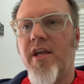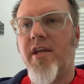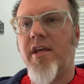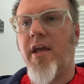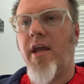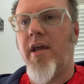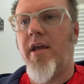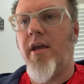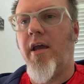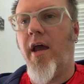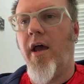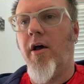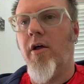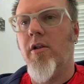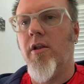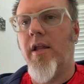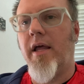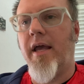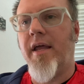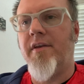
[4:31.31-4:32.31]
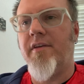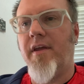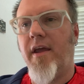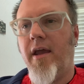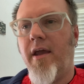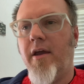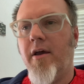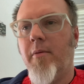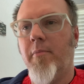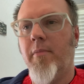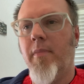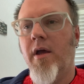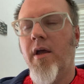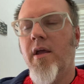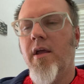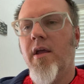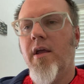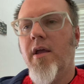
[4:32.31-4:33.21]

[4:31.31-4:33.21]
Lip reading: K, L, and M.